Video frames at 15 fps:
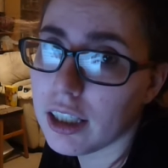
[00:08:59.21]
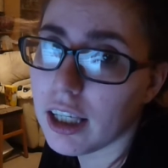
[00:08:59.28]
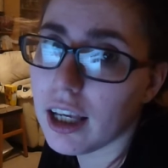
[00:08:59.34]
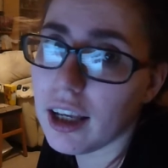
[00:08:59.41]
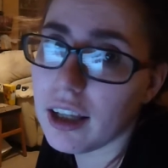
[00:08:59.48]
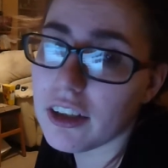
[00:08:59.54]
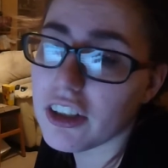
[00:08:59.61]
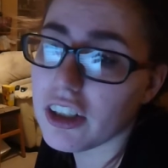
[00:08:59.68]

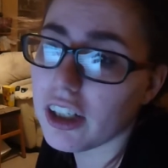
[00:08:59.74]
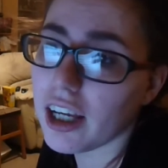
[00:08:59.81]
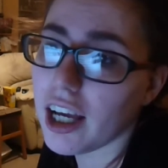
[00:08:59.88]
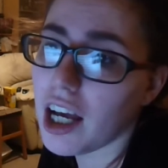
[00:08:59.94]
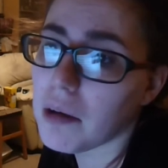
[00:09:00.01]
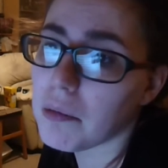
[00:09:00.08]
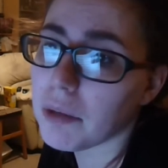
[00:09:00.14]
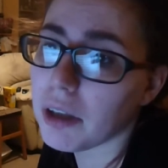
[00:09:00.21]
and she didn't
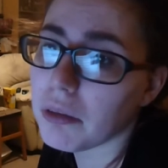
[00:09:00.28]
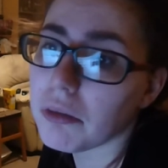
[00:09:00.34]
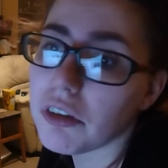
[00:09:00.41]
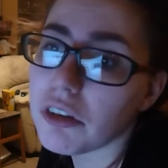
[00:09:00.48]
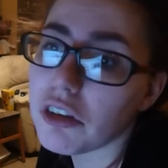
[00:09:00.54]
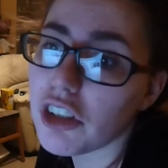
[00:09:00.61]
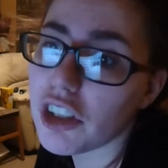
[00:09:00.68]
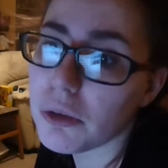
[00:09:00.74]
calm down
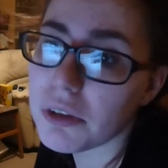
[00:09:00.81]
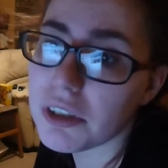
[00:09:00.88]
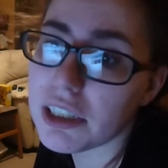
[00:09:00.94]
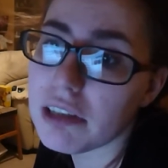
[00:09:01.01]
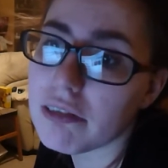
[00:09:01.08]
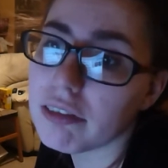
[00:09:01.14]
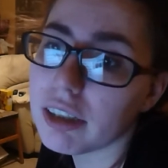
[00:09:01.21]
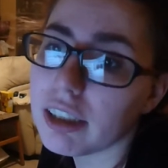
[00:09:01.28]
until she was
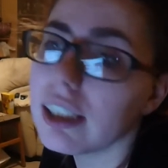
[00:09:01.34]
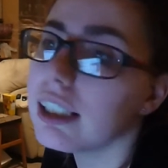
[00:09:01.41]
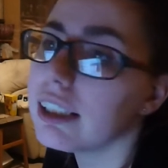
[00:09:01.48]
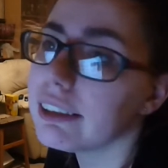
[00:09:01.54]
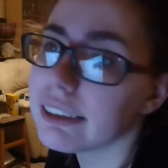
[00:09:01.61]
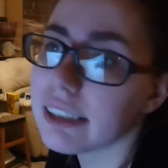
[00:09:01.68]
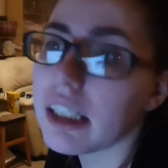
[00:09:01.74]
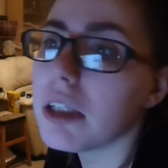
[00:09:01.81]
safely
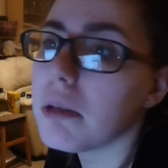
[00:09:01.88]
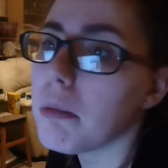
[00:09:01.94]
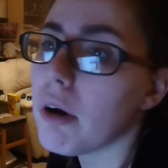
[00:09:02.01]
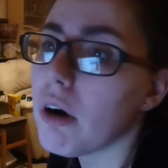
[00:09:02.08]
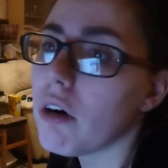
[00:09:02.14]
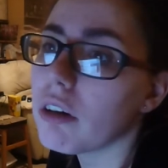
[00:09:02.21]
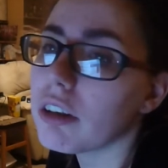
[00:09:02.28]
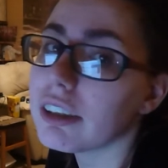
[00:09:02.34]
inside the
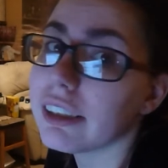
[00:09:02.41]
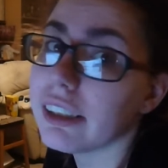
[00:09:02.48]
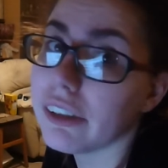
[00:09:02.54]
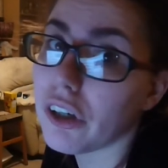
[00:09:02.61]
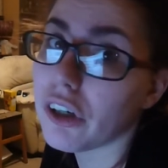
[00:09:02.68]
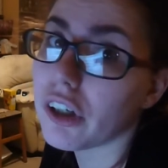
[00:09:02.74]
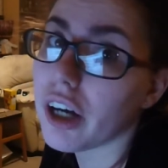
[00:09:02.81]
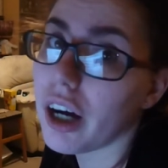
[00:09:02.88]
box and in
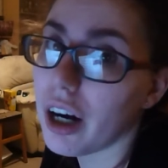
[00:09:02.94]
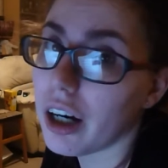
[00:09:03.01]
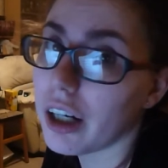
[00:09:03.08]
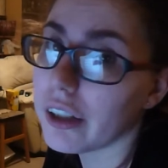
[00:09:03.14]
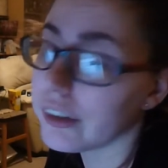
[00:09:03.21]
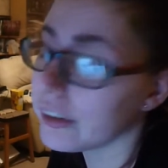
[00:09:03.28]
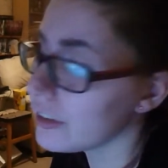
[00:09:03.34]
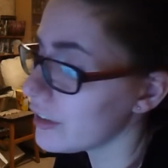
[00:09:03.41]
our
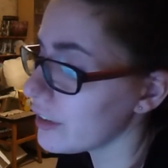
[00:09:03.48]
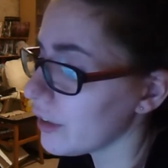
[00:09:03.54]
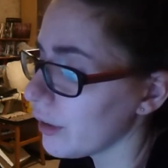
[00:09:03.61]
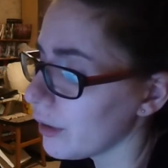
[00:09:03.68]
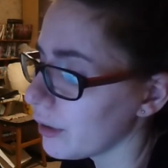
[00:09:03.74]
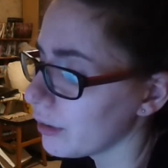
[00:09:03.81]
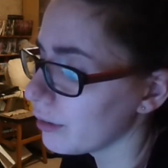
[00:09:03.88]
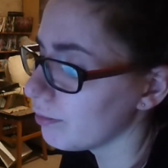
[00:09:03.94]
car.
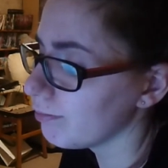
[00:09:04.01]
So